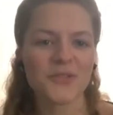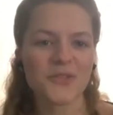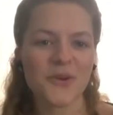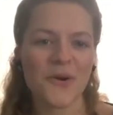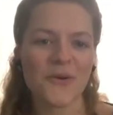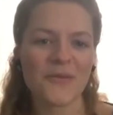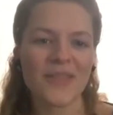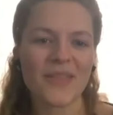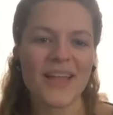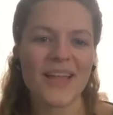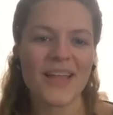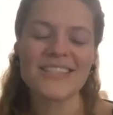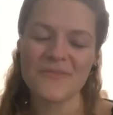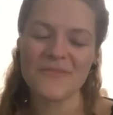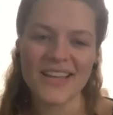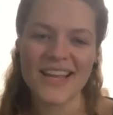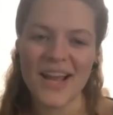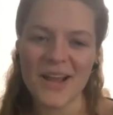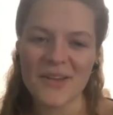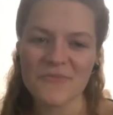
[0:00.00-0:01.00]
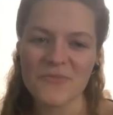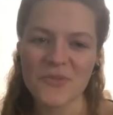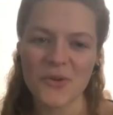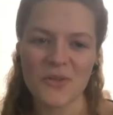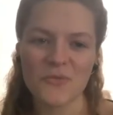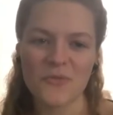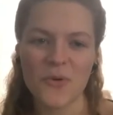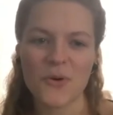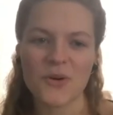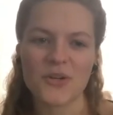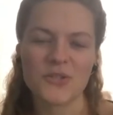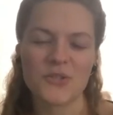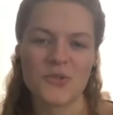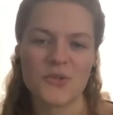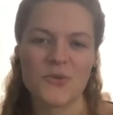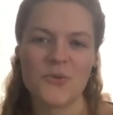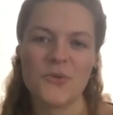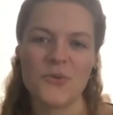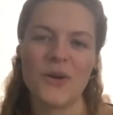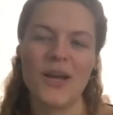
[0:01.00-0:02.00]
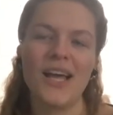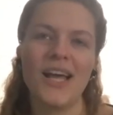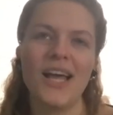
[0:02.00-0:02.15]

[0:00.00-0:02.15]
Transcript: So that's something I'm looking forward to,